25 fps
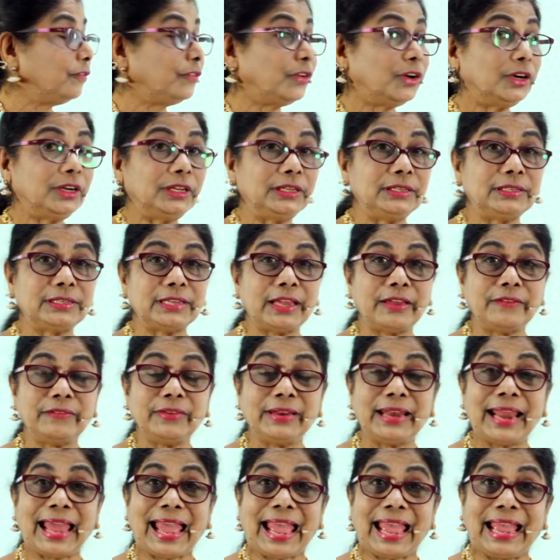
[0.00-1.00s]

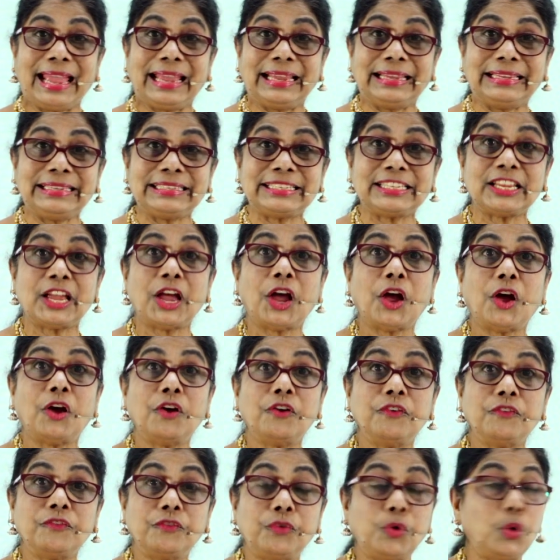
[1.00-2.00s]
47 has
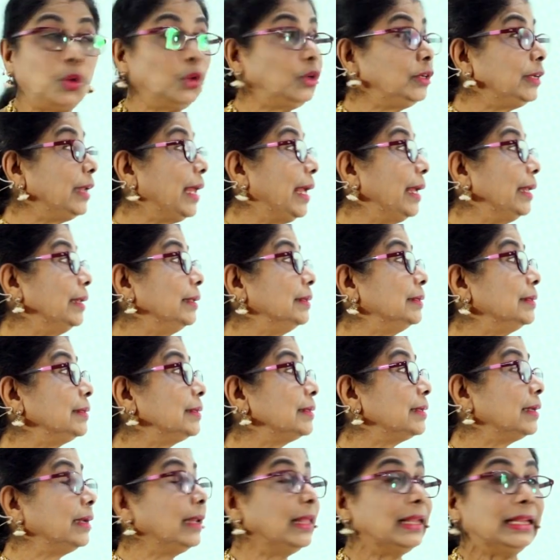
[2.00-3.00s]
4
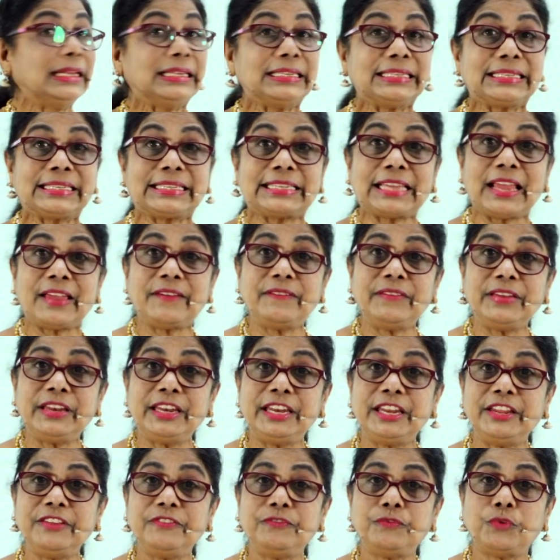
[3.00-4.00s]
tens,
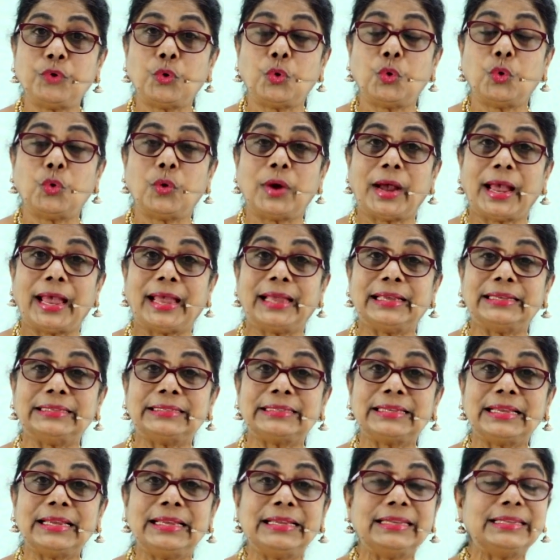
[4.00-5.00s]
74
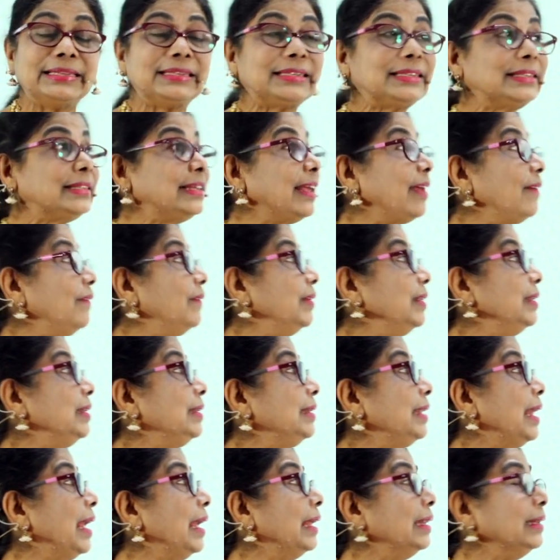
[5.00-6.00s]
has seven
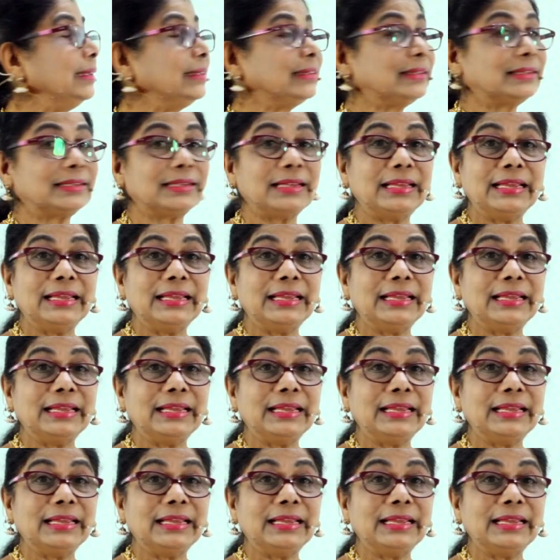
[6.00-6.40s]
tens.